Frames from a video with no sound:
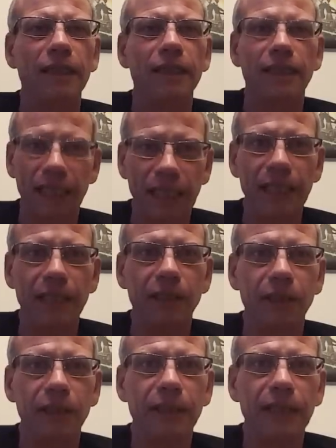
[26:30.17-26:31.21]
Stay lit
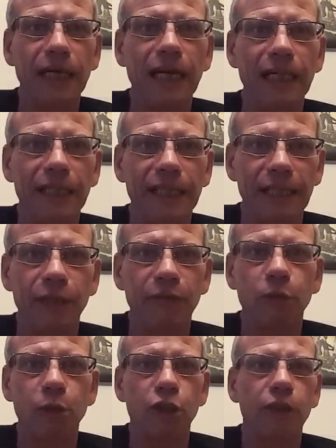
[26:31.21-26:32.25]
guys and thank you
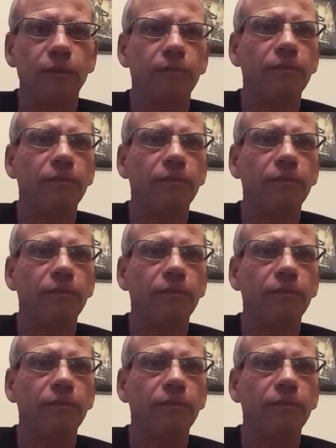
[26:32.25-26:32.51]
for watching.